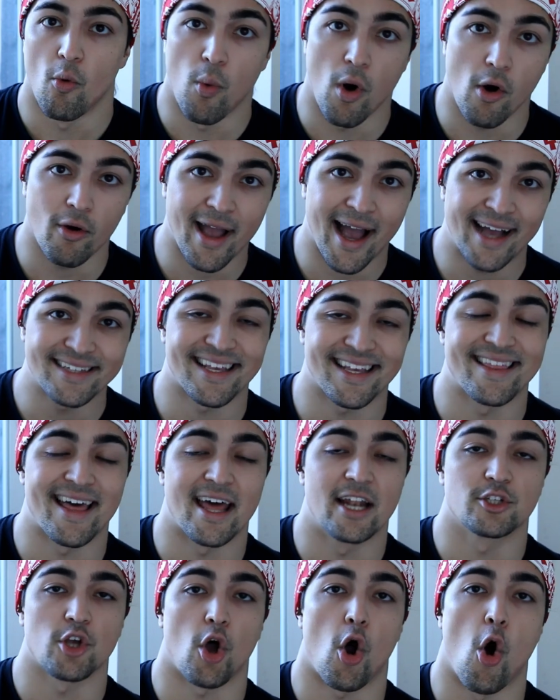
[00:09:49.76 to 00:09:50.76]
Well guys,
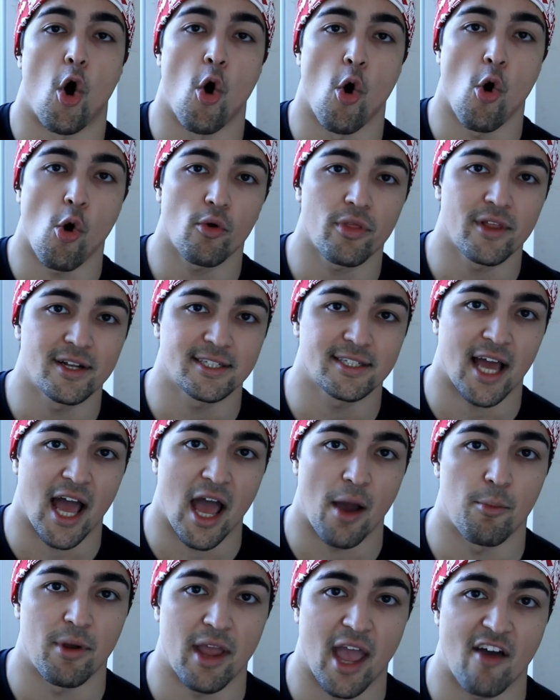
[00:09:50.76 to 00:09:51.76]
that is all the
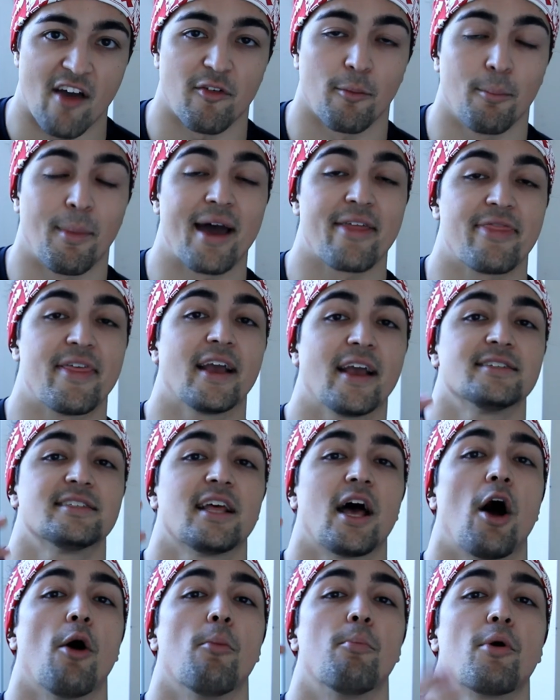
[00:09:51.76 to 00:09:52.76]
time we have. My thanks
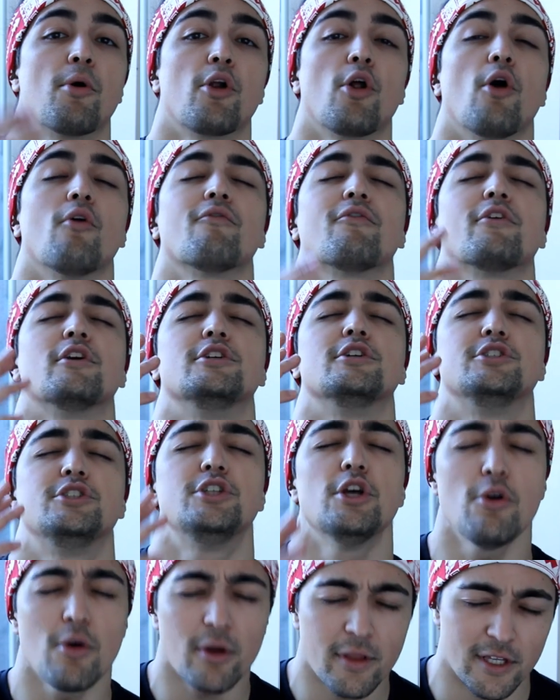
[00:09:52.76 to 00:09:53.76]
to Alberto for
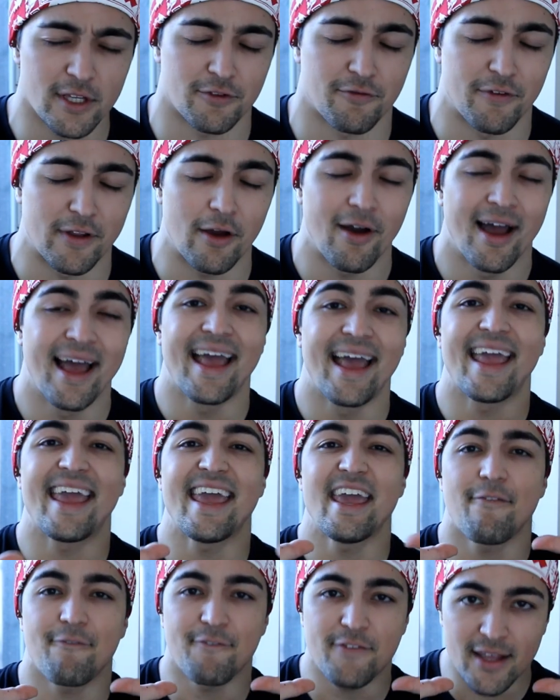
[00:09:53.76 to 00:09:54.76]
doing this video.
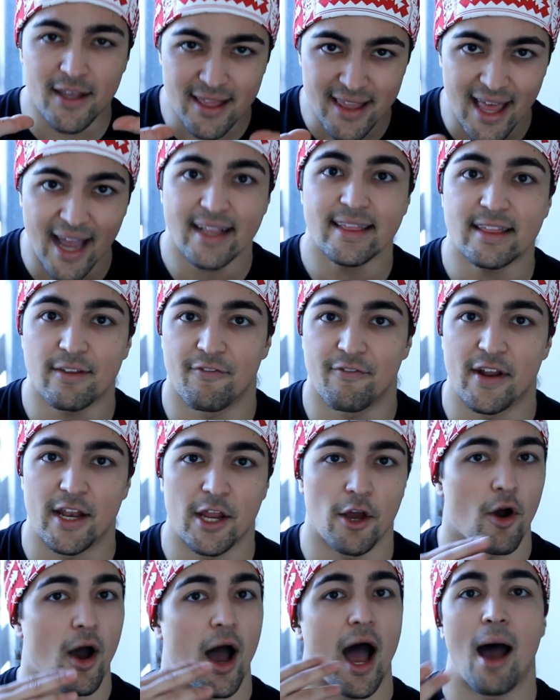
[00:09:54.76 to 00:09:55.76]
If you like the
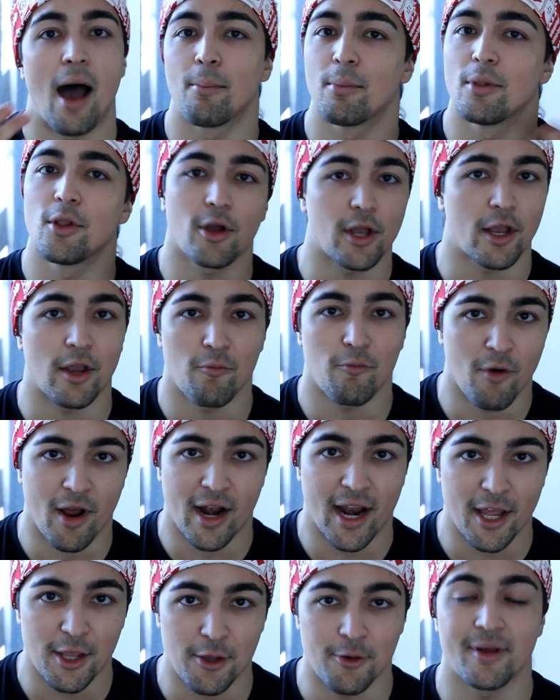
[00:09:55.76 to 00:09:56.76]
video, I'm looking
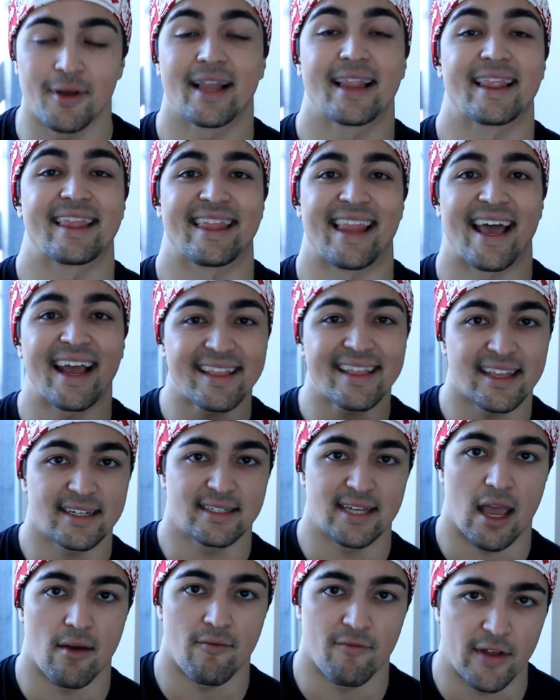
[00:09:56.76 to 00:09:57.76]
right at you. Like the
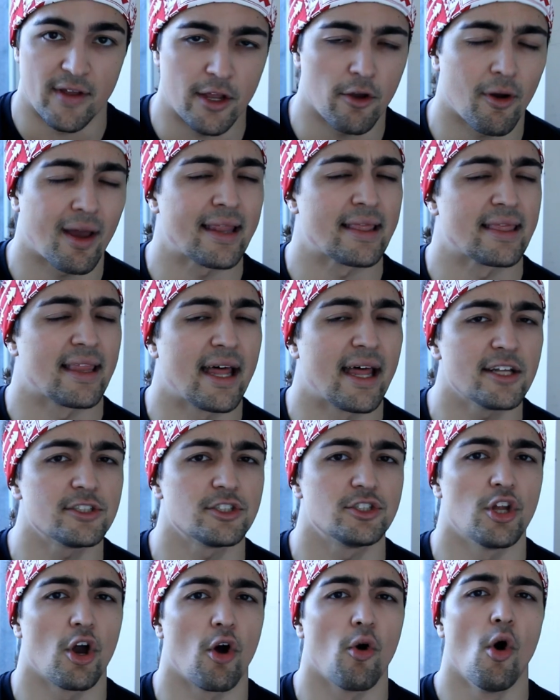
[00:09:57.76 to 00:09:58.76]
damn video and let
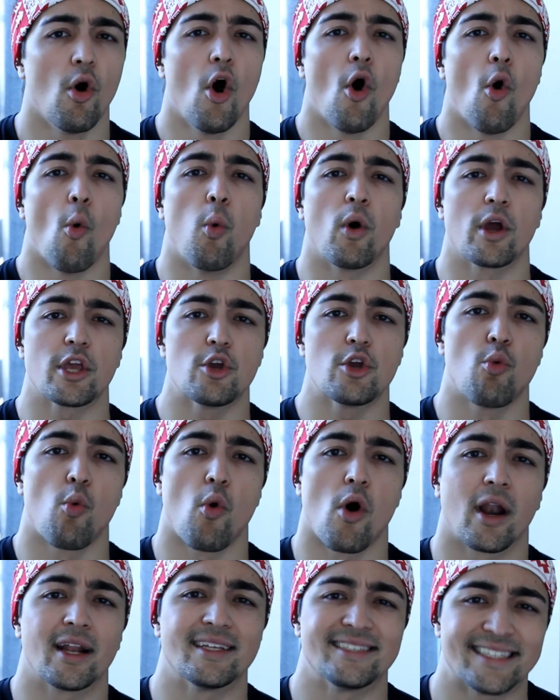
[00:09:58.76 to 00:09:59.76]
us know what you
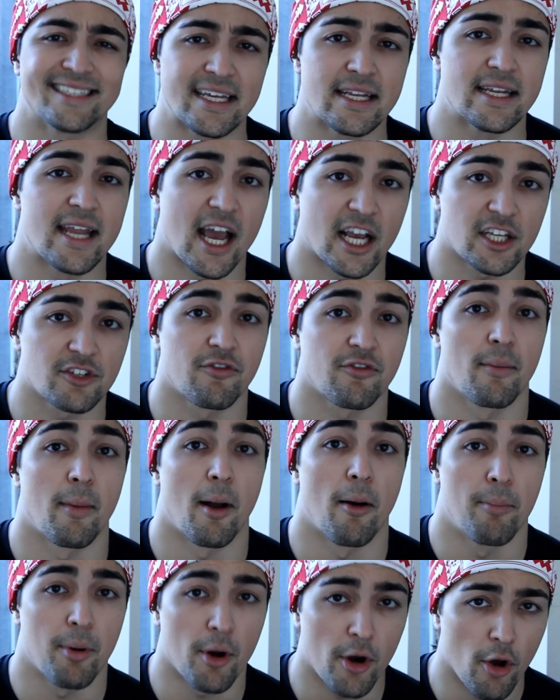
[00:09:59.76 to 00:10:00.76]
want to see next from
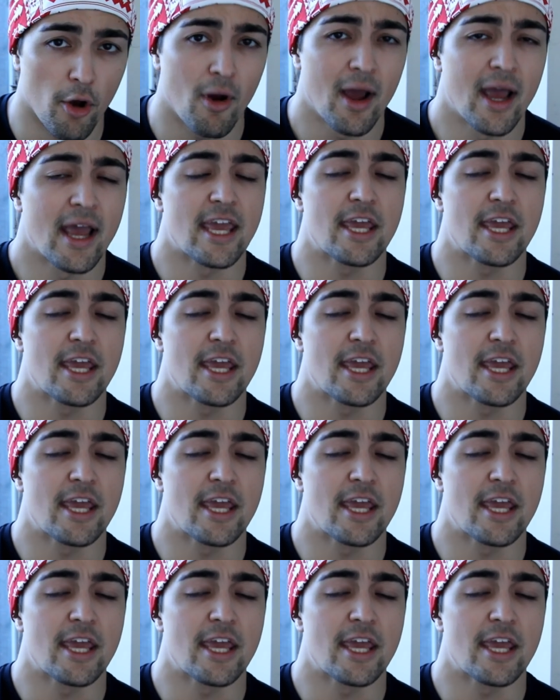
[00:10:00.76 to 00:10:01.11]
Alberto.